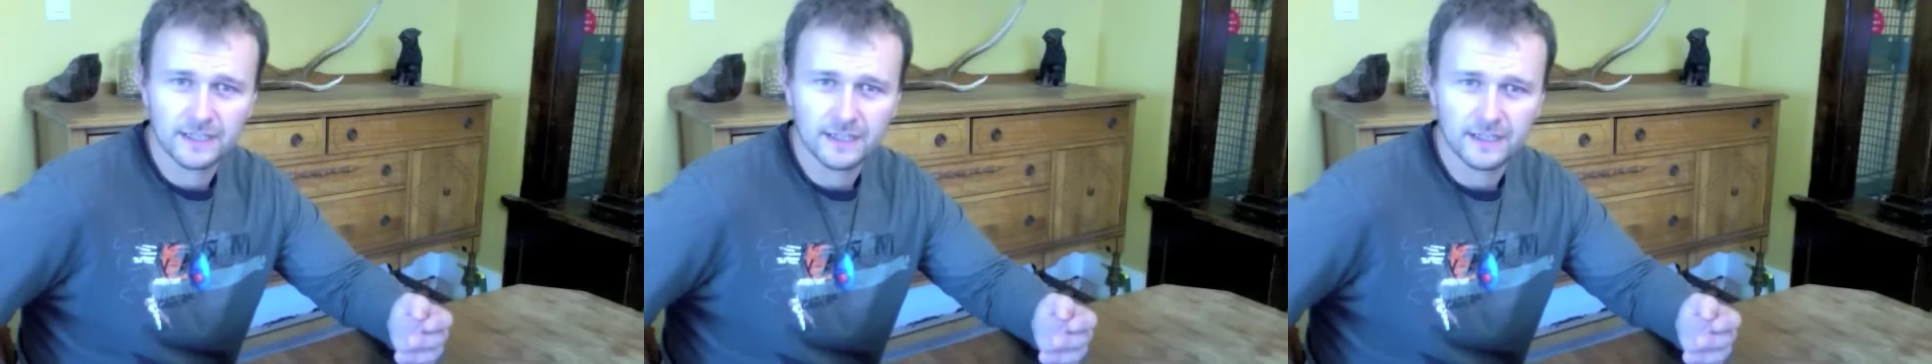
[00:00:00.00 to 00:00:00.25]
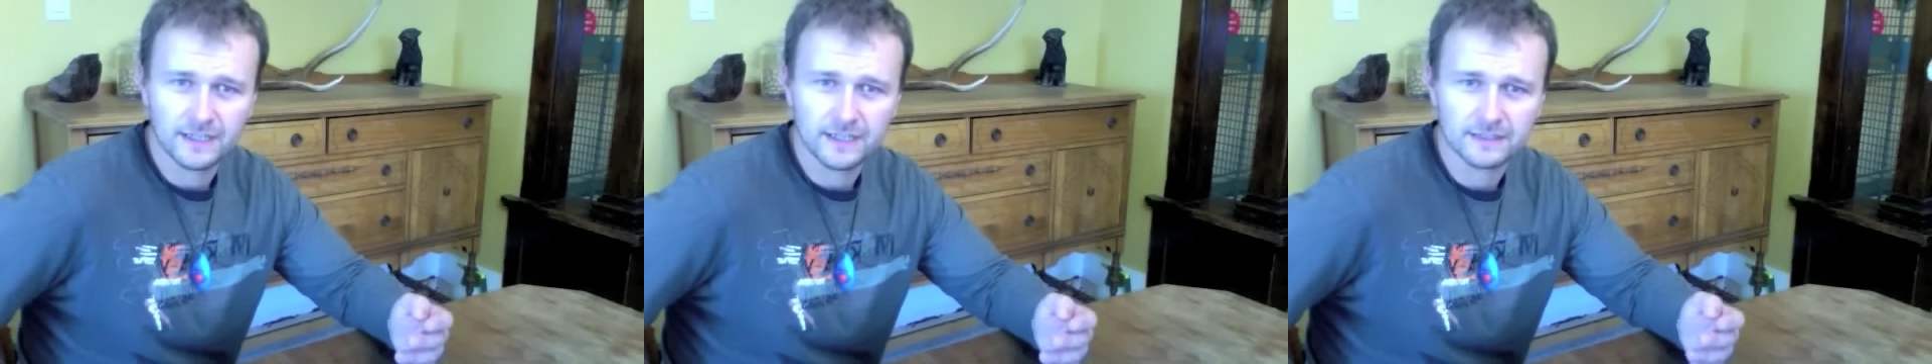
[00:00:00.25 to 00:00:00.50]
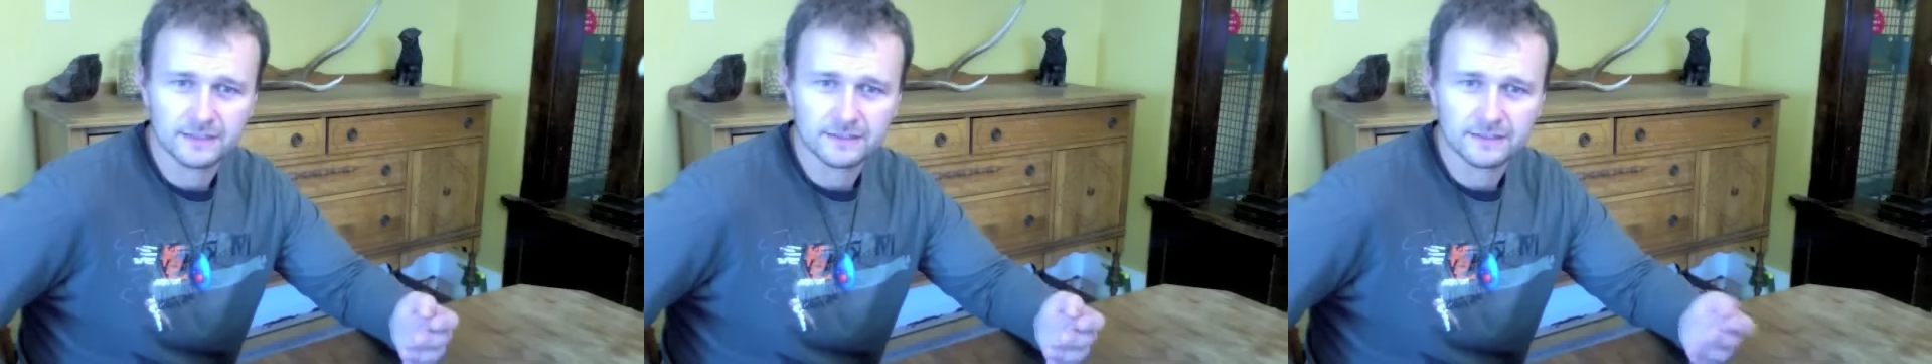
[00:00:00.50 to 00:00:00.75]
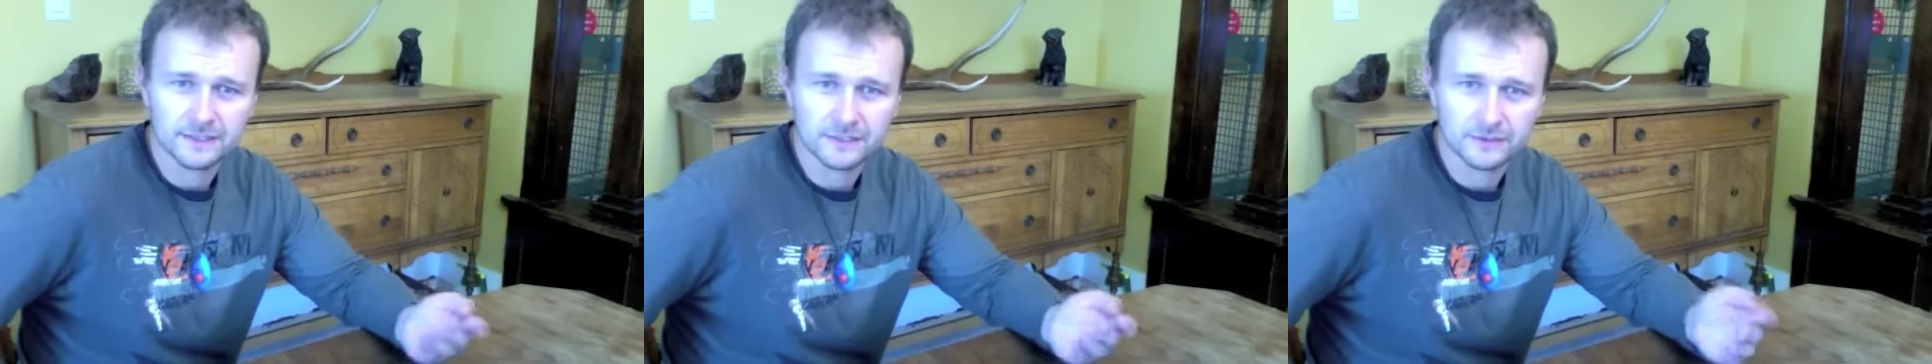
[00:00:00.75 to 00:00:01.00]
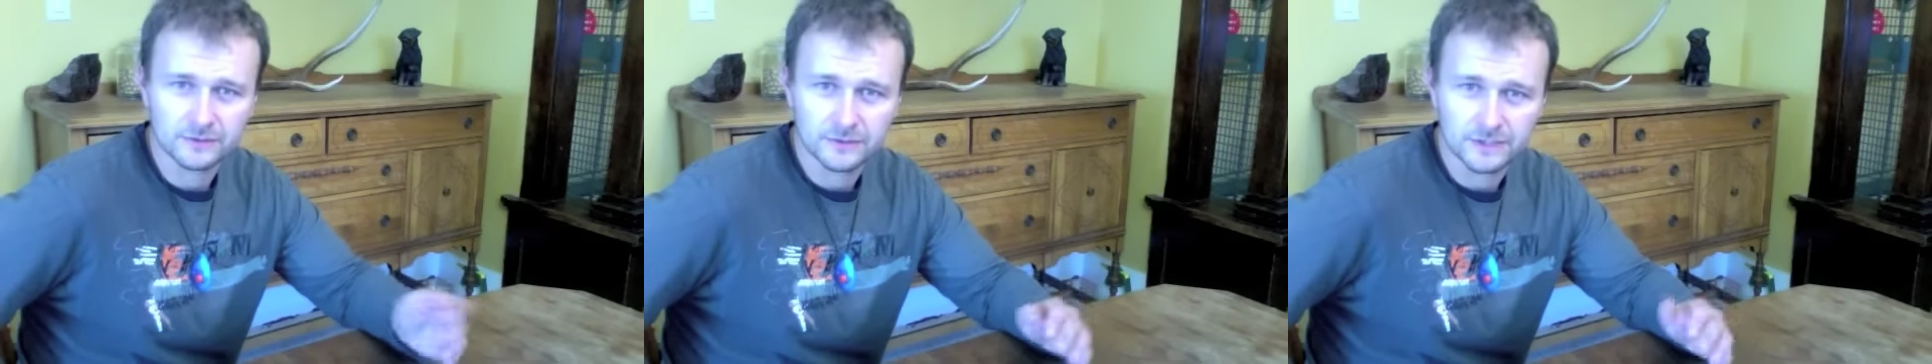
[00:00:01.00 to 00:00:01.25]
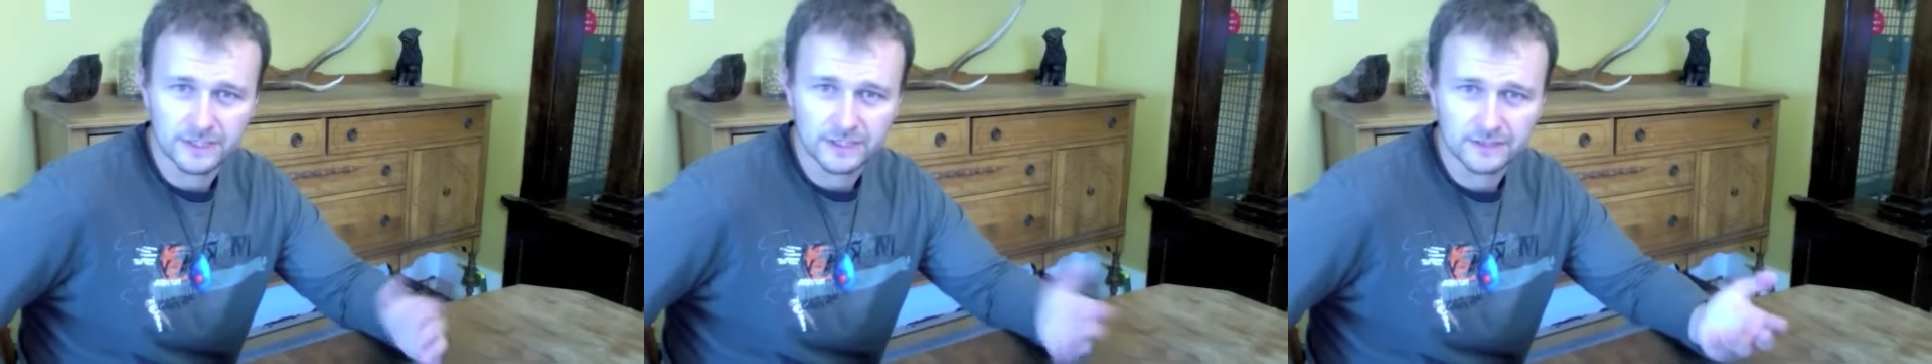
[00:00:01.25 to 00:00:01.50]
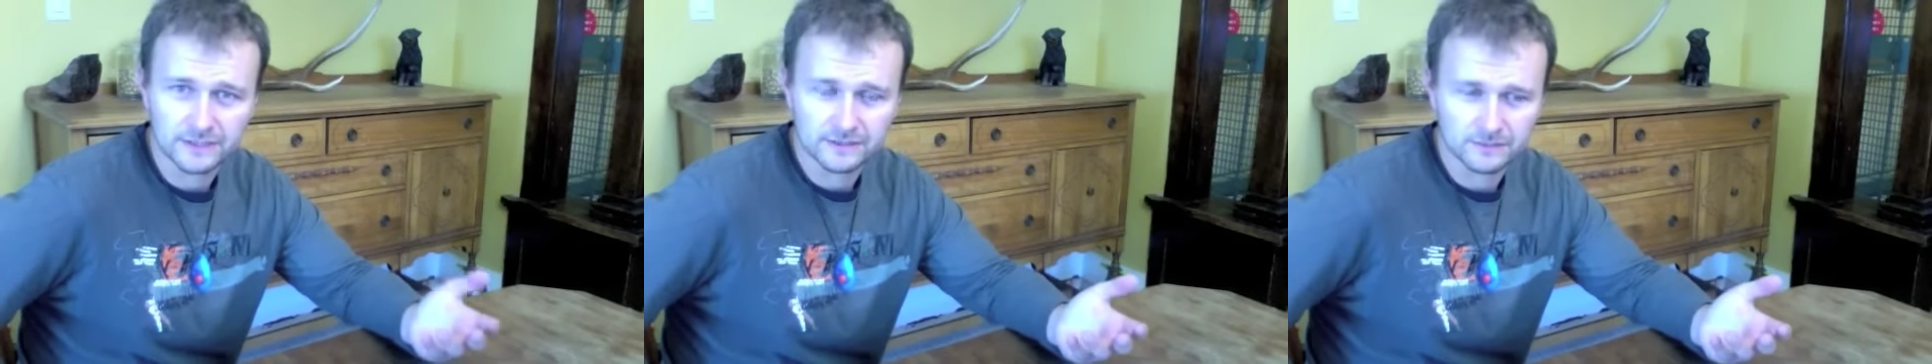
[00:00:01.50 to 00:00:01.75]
uh, you know, they